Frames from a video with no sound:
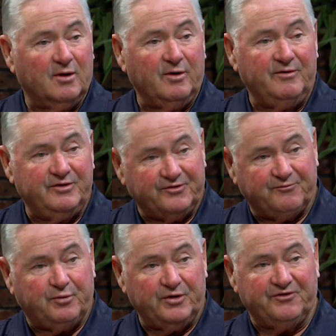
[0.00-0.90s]
Are we just
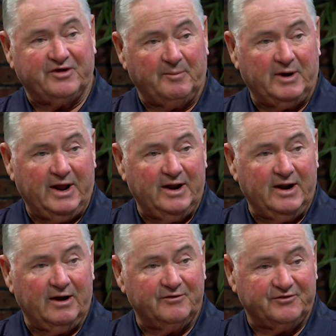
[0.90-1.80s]
putting somebody in
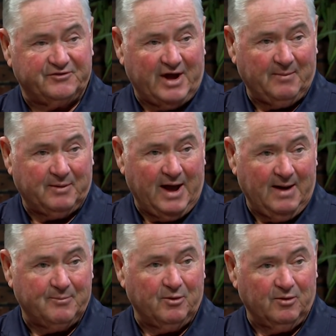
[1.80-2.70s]
there as a
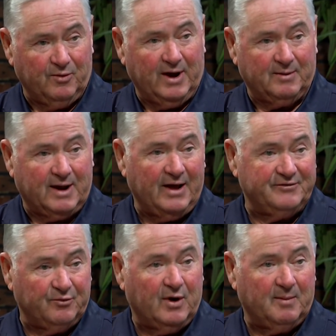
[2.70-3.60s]
stopgap, or we got guys
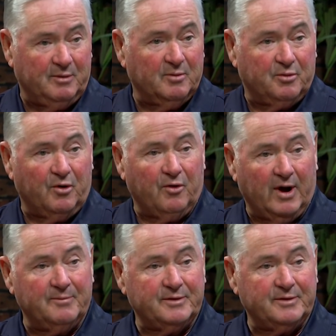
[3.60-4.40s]
that want to build programs?